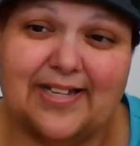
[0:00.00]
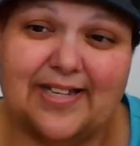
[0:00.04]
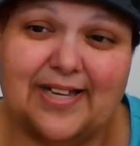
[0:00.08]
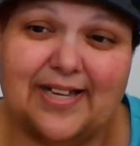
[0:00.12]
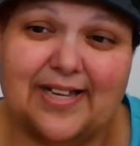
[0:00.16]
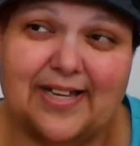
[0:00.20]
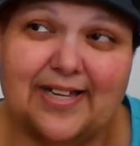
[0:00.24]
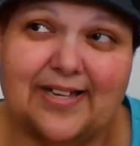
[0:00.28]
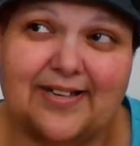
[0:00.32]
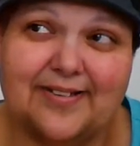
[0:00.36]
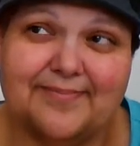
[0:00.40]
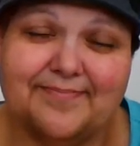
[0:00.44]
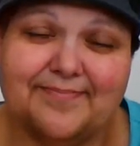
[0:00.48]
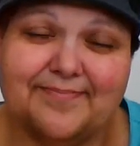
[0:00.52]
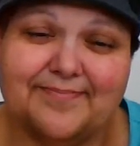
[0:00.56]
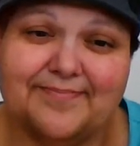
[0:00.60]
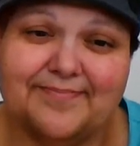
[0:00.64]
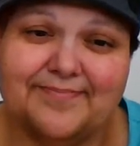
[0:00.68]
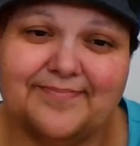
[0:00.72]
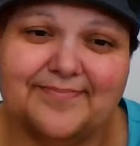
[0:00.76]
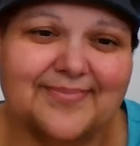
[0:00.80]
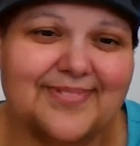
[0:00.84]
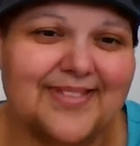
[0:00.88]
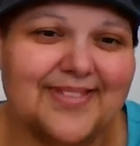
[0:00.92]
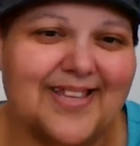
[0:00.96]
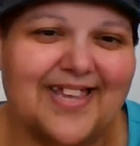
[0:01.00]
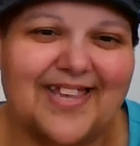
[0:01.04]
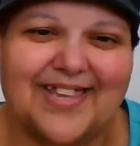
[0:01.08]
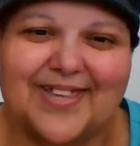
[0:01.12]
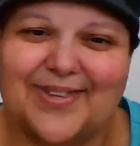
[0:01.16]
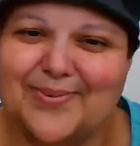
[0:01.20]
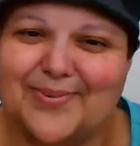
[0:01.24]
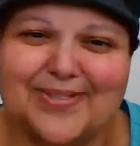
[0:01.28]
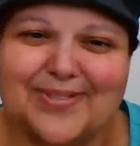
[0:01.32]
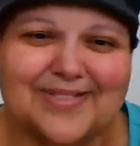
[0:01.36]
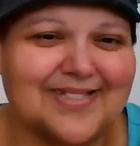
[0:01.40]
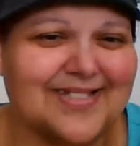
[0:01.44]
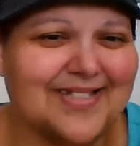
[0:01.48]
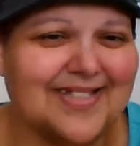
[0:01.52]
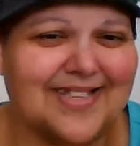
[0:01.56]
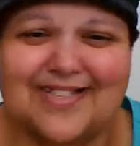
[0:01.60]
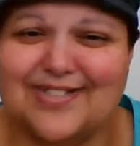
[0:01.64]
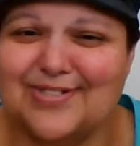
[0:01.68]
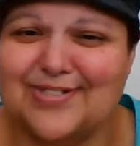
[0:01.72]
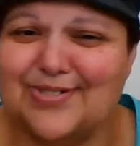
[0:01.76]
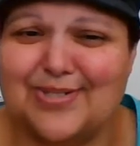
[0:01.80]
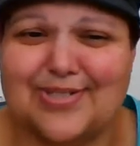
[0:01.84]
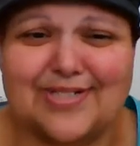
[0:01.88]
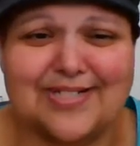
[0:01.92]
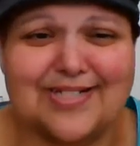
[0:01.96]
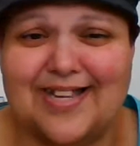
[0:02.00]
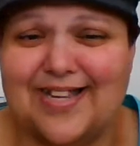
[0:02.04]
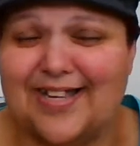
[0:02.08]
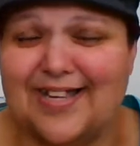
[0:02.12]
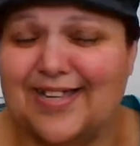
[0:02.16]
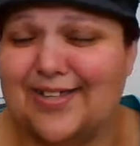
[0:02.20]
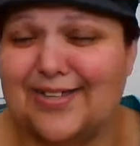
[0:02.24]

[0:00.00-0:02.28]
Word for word: uh, thank you once again, Trisha.